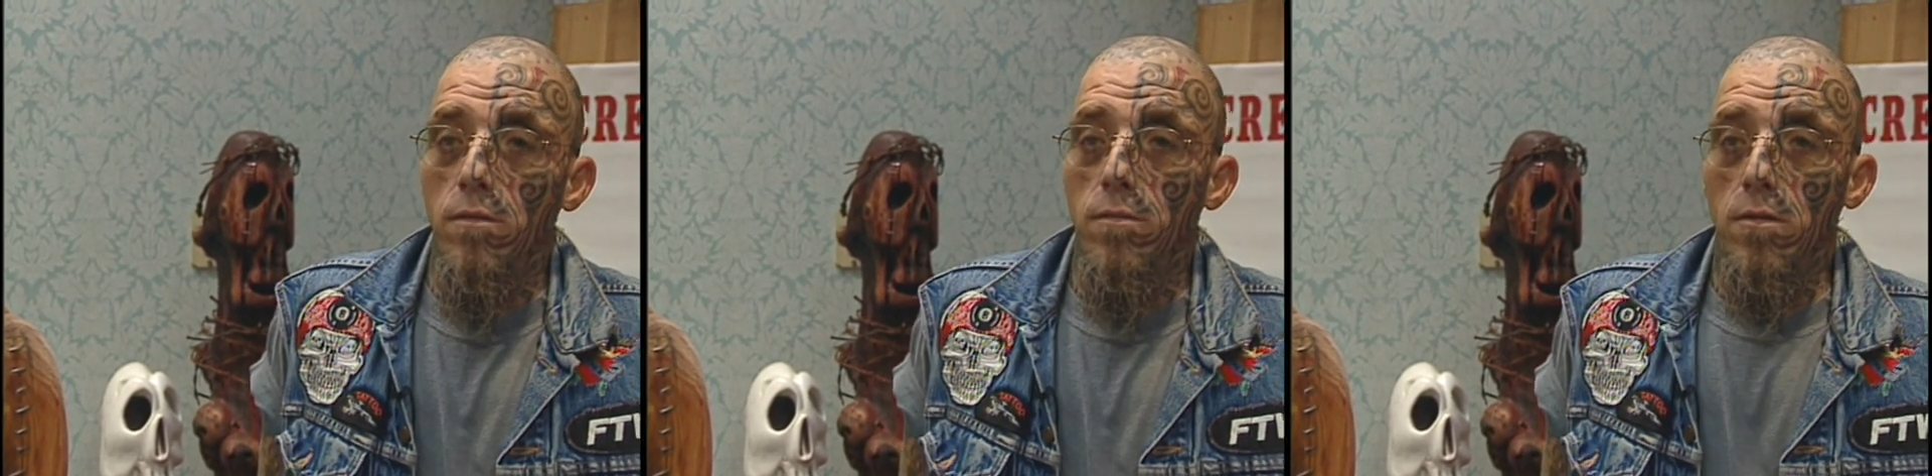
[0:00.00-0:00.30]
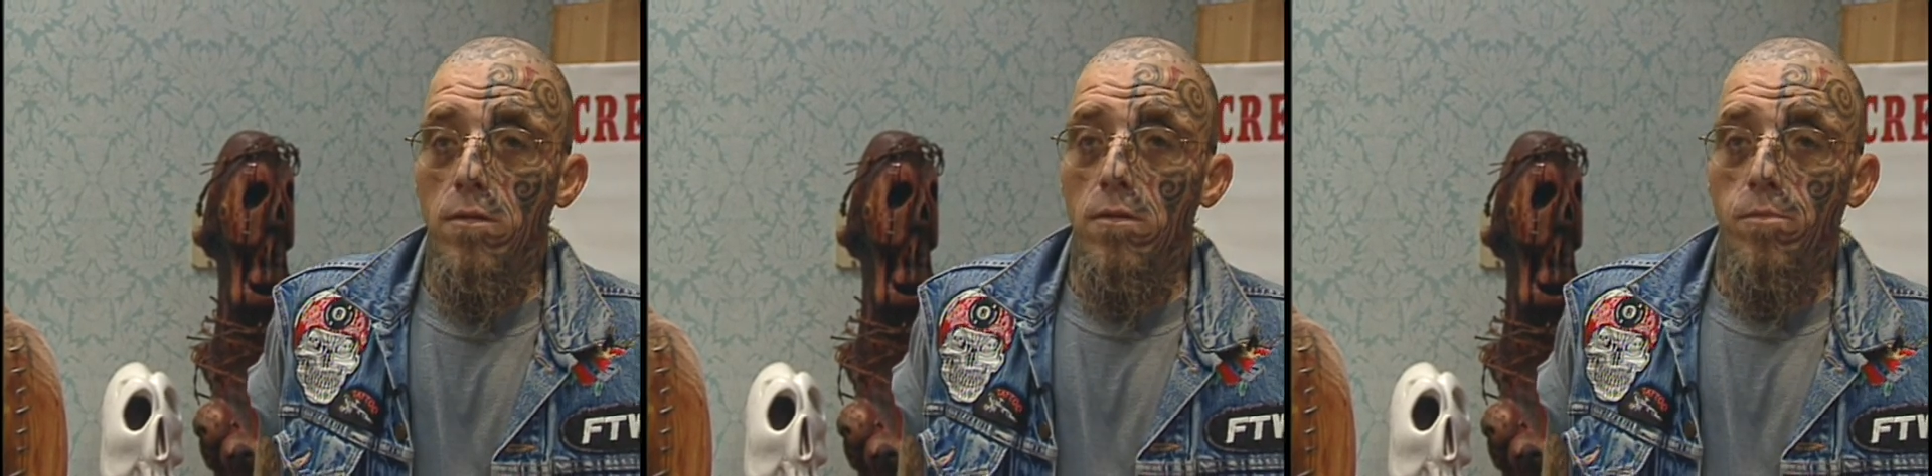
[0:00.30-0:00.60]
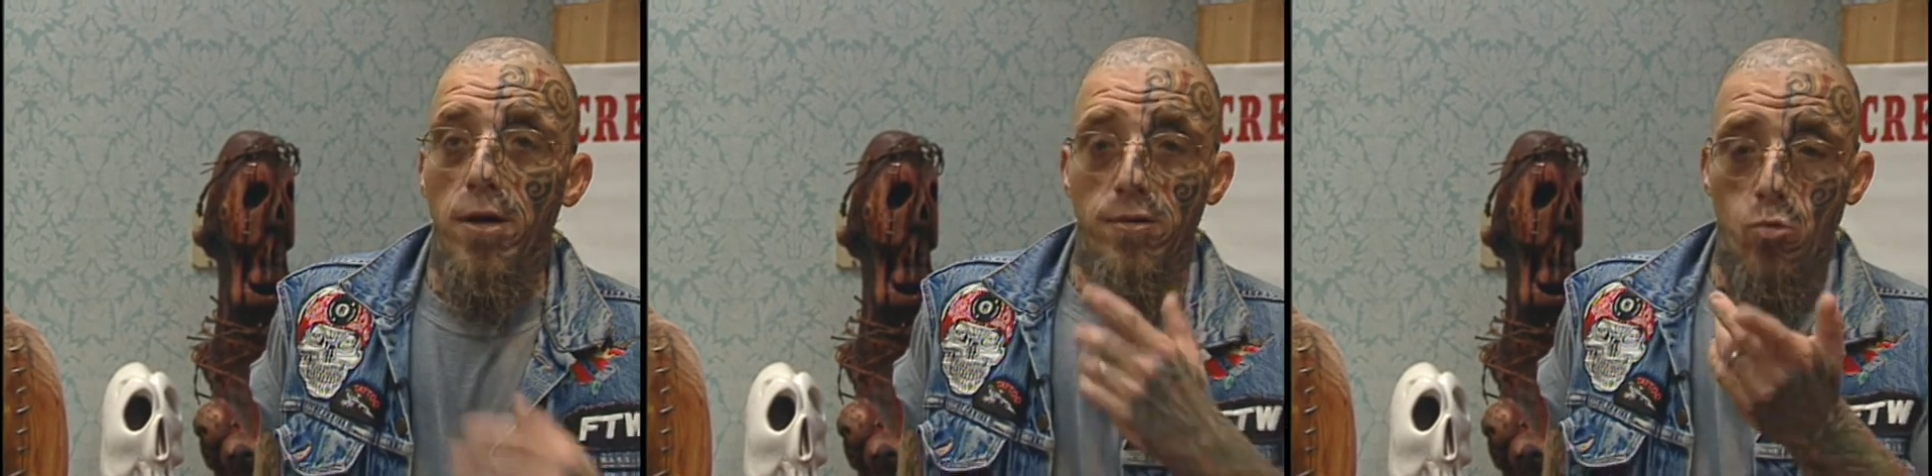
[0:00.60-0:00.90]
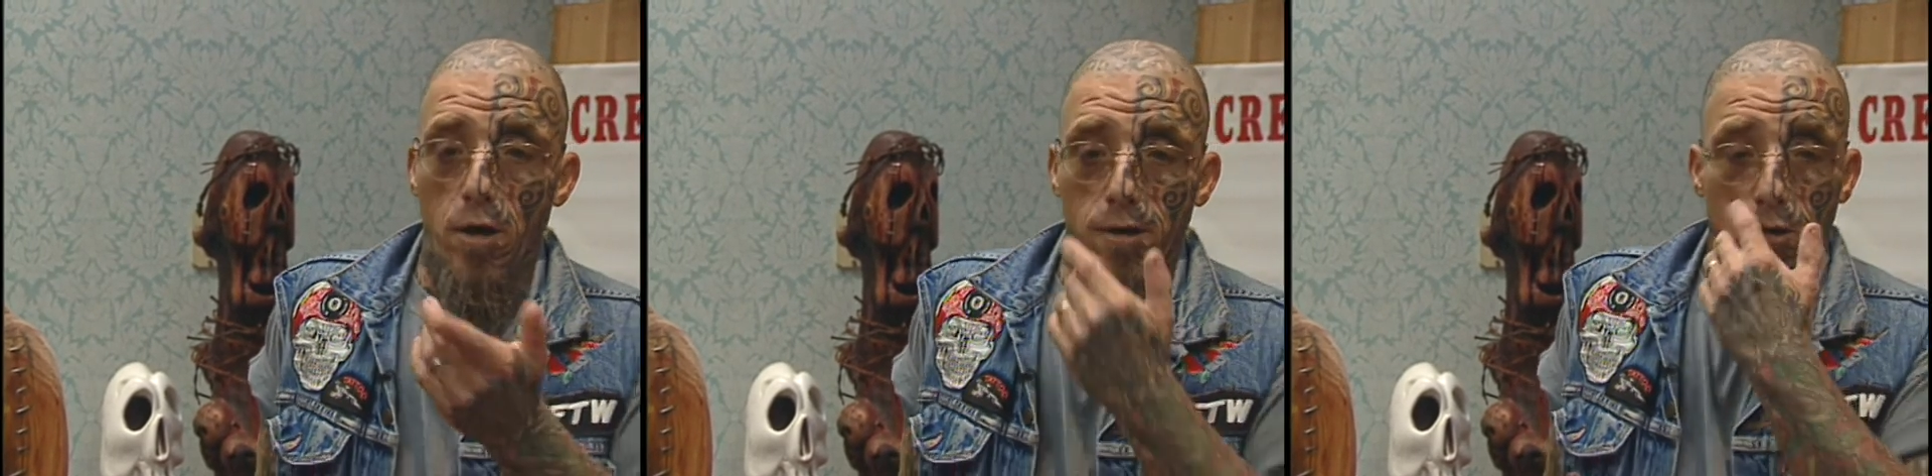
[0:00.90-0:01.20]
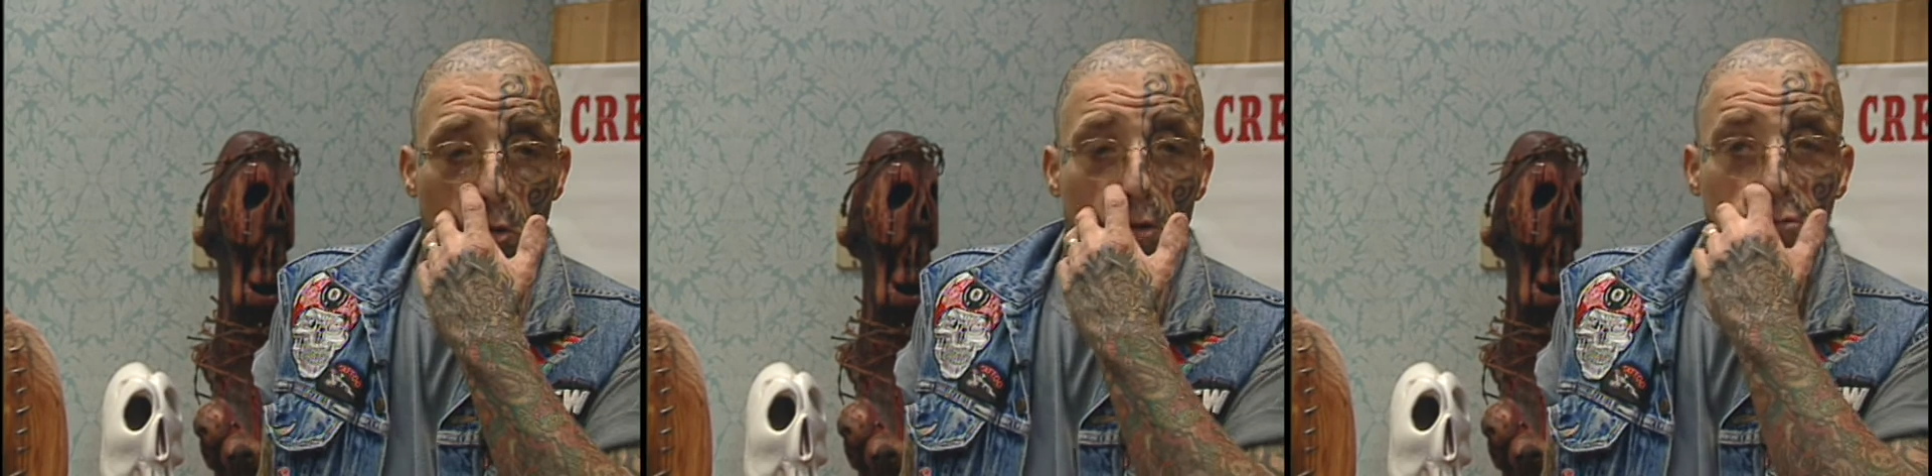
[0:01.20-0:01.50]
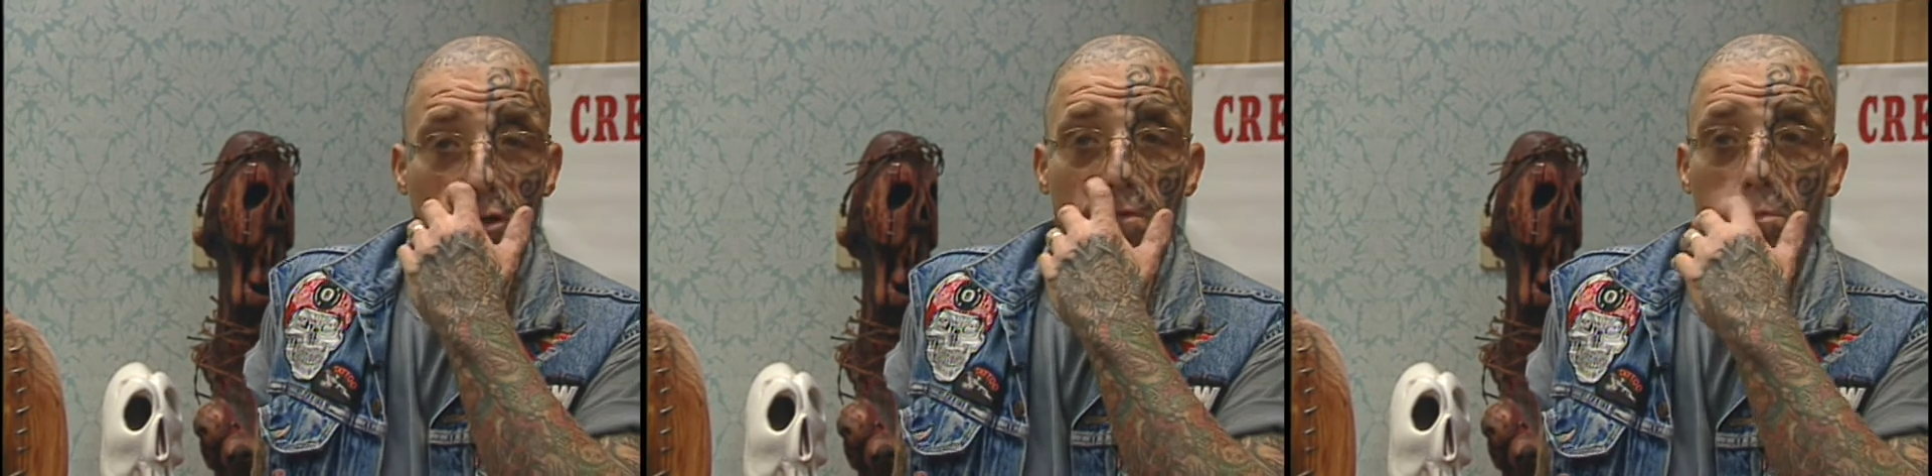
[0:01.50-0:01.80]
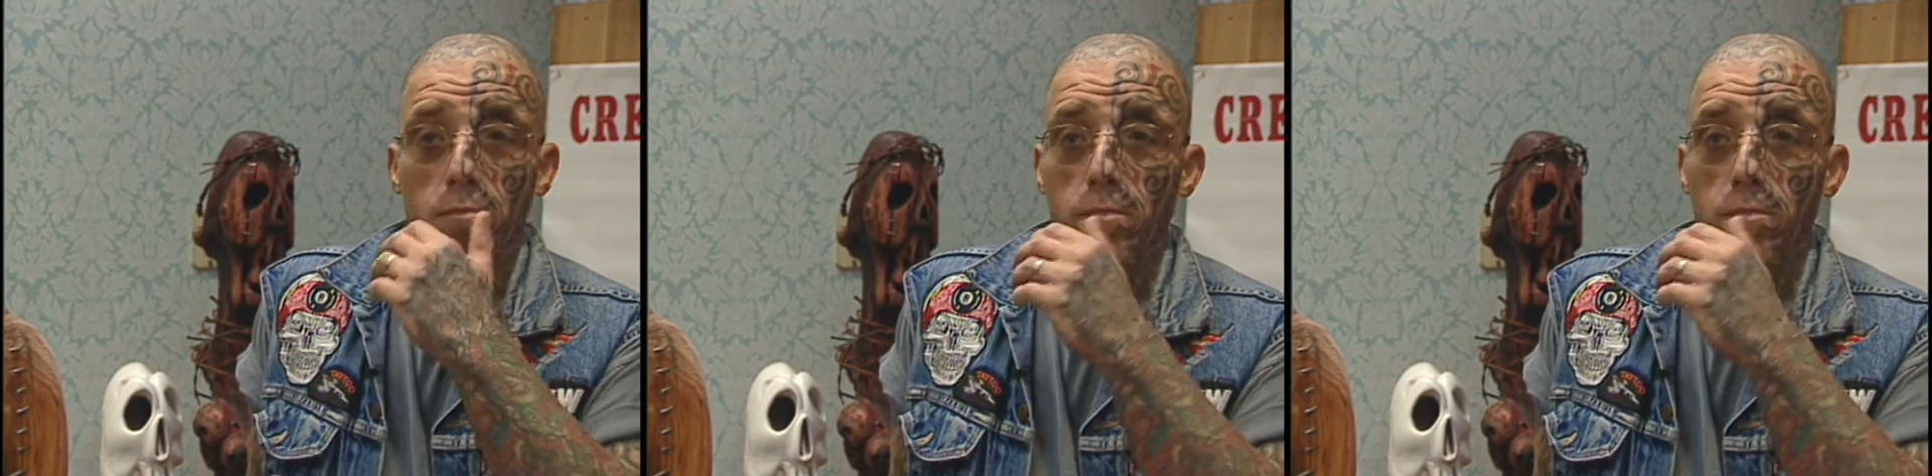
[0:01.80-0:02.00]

Well, that's why I carve. Keep,